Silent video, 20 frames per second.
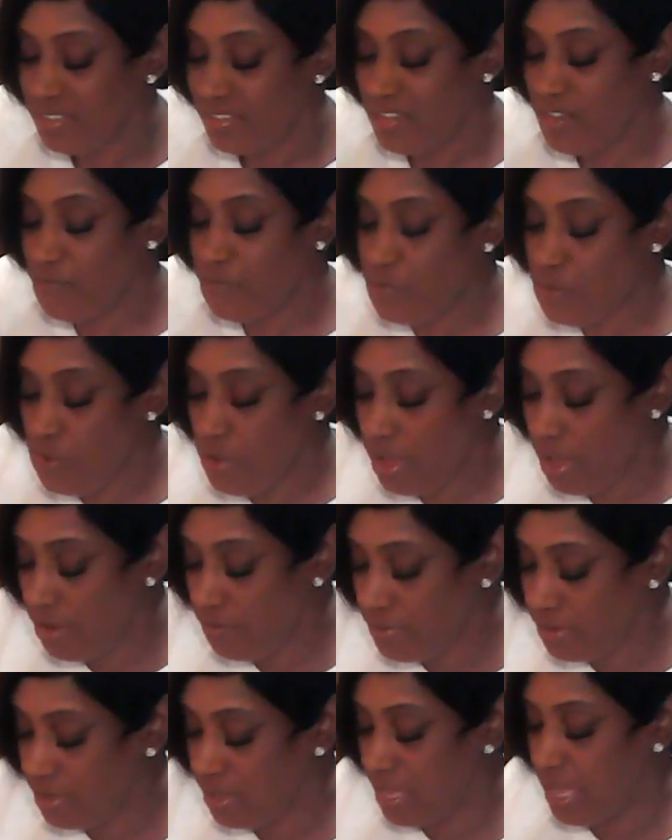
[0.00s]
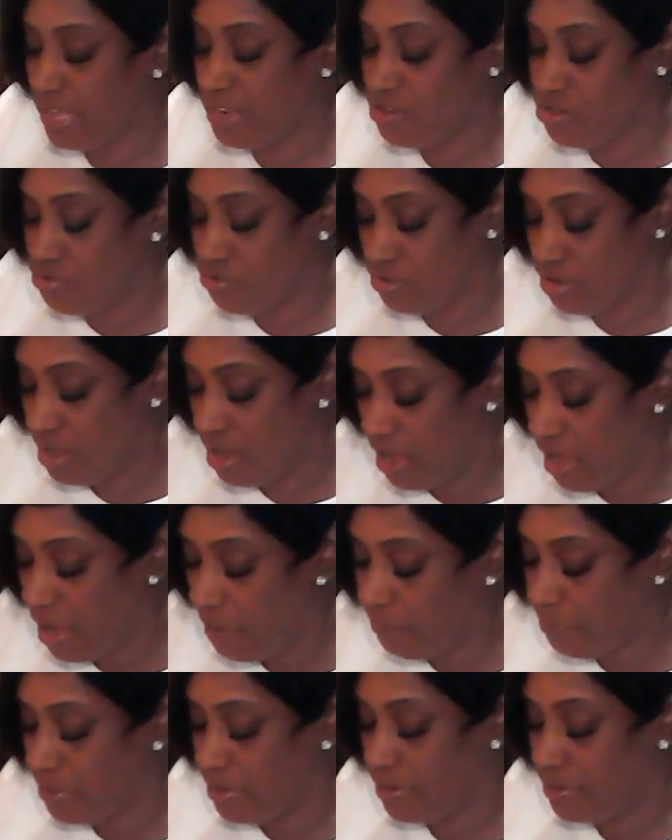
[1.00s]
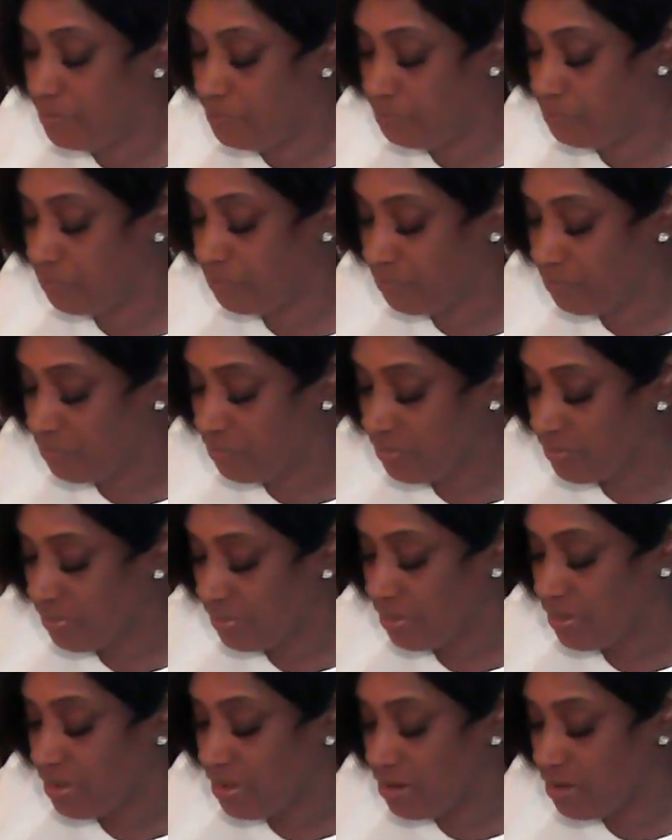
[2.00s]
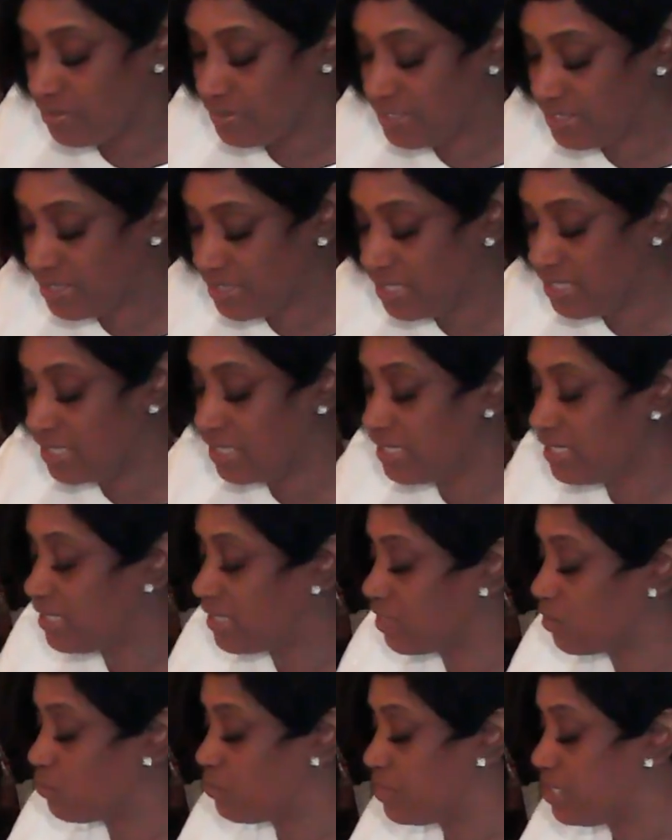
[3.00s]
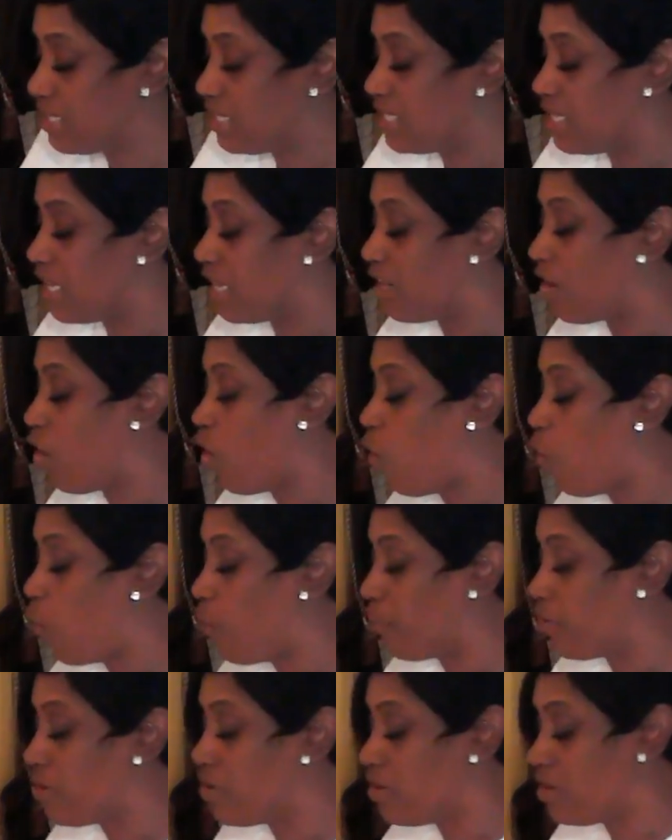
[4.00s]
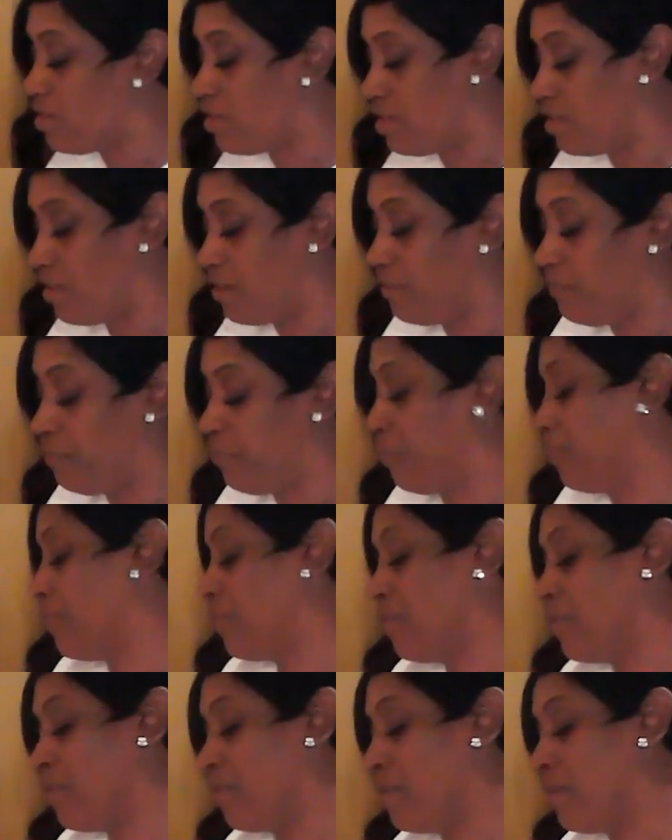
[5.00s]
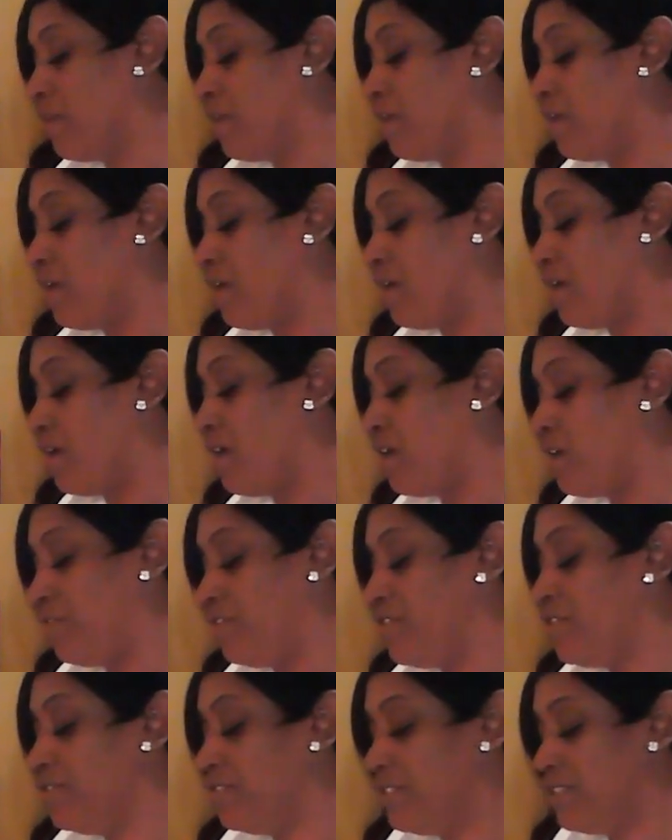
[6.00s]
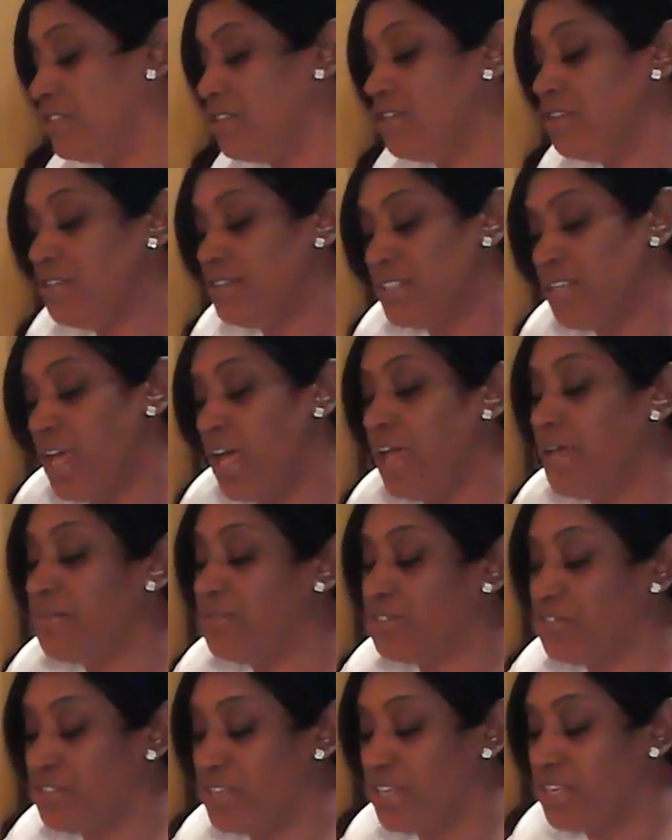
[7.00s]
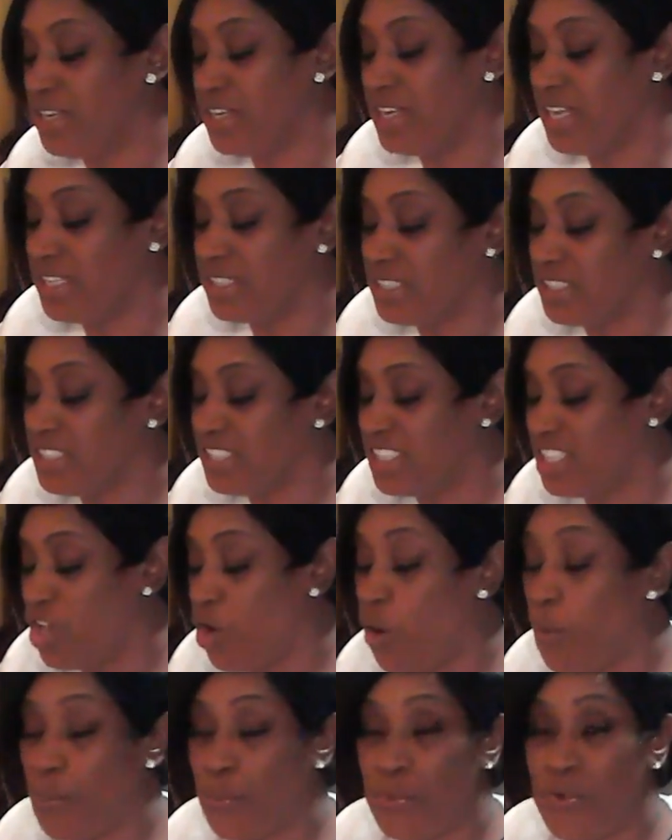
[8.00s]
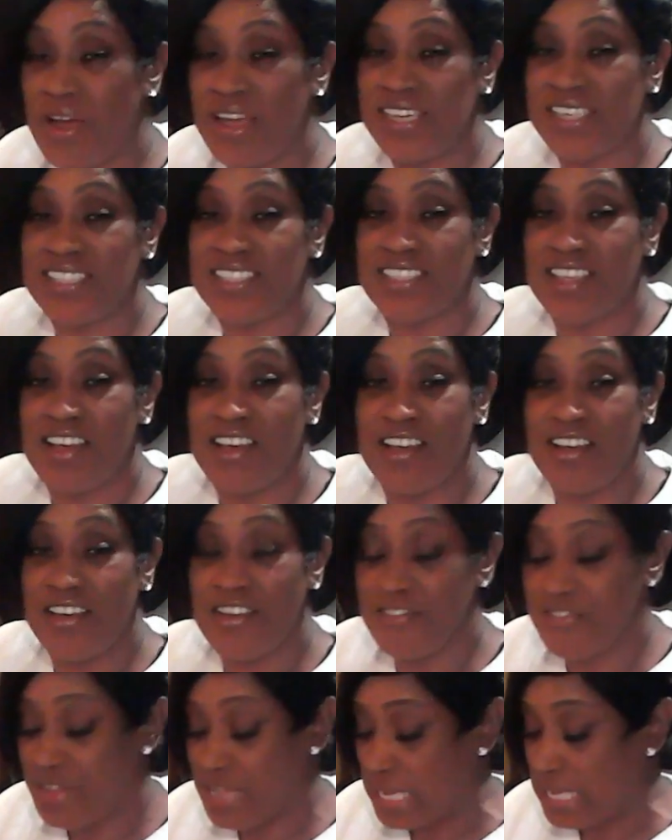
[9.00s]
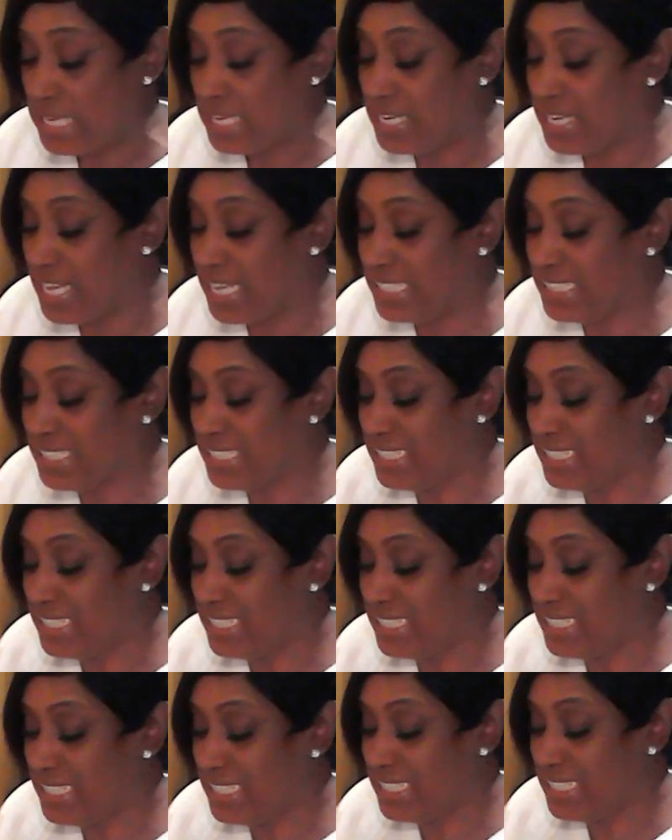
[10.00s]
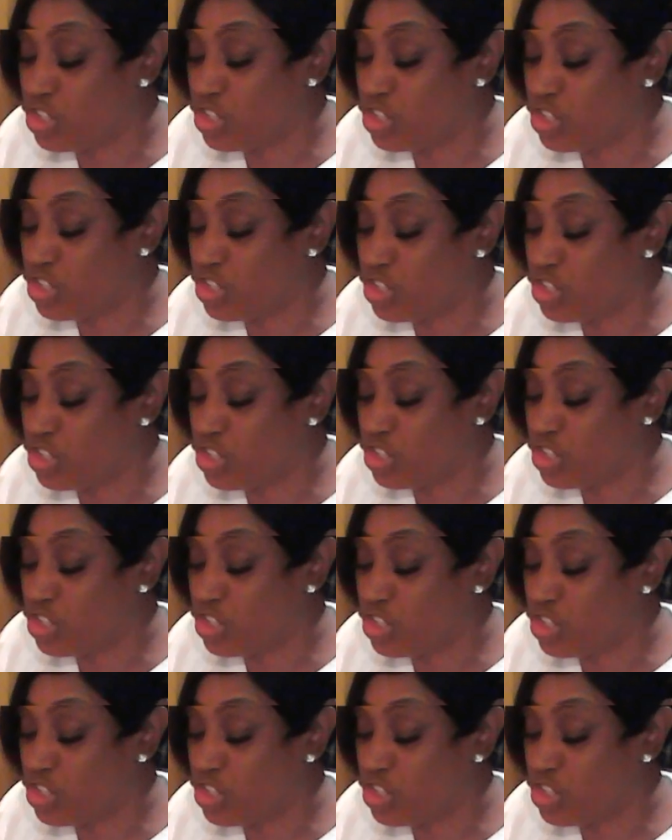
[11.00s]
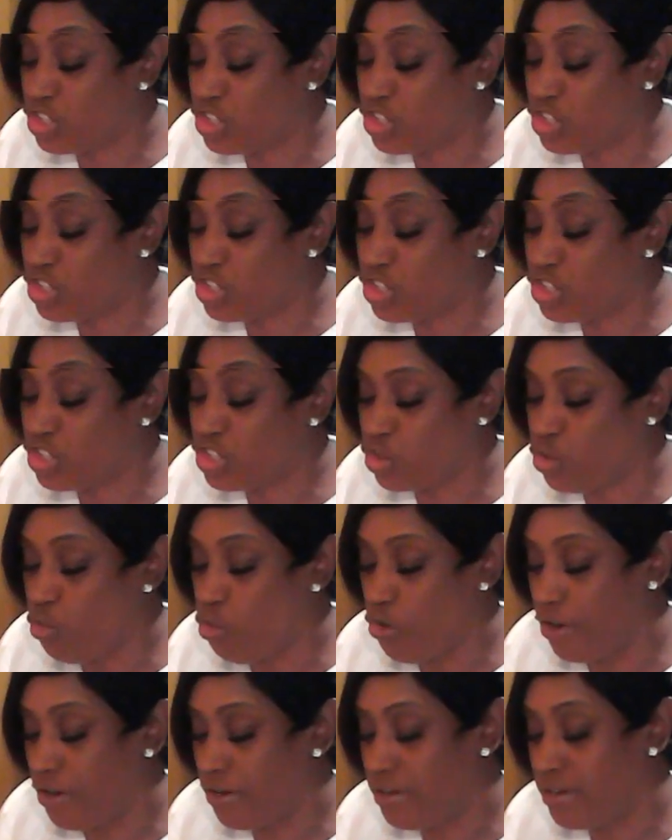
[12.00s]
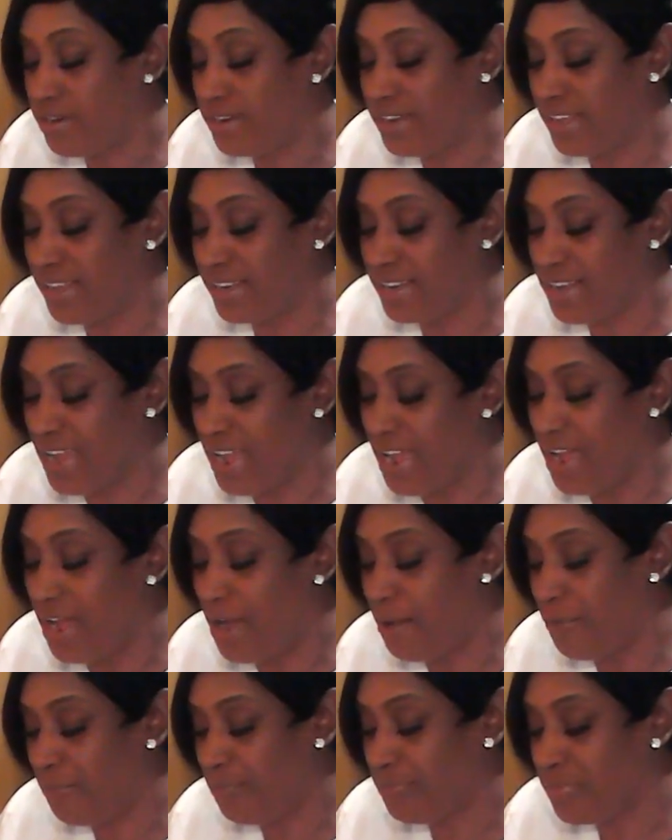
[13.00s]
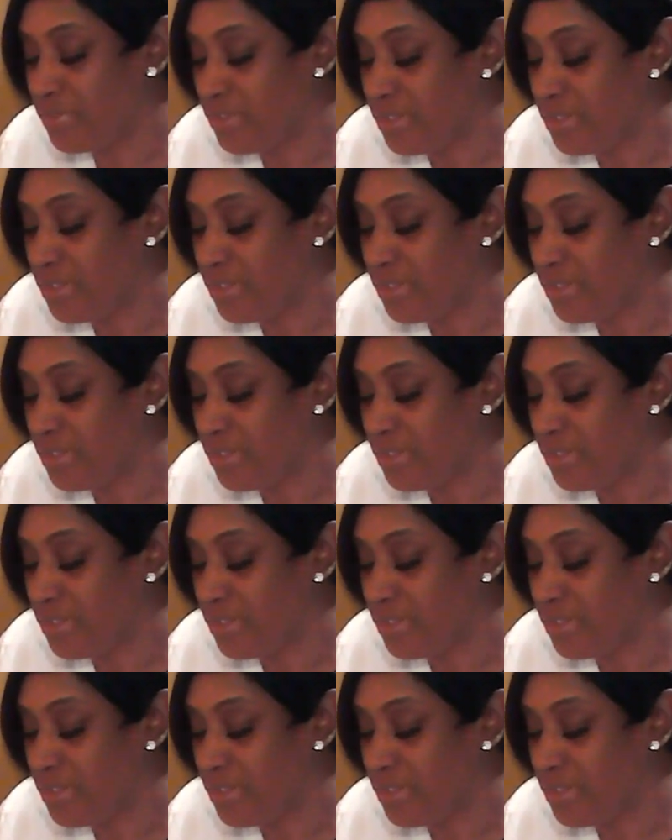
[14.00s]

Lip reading: If you haven't gotten your copy of Cindy's Louisiana Home Cooking, there's still time to get it at the sale price of $19.99 at cindysgiftstore.com.